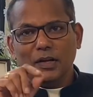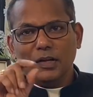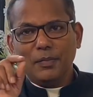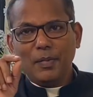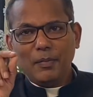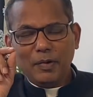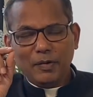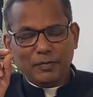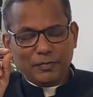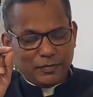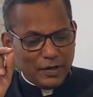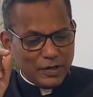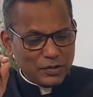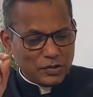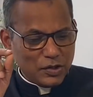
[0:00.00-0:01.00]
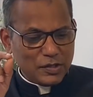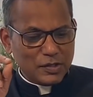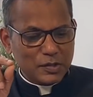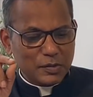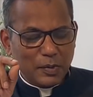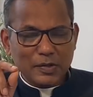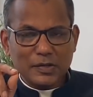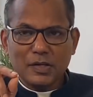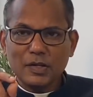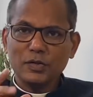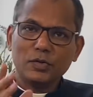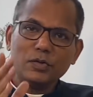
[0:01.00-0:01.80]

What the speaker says: Remember, first Jesus wants us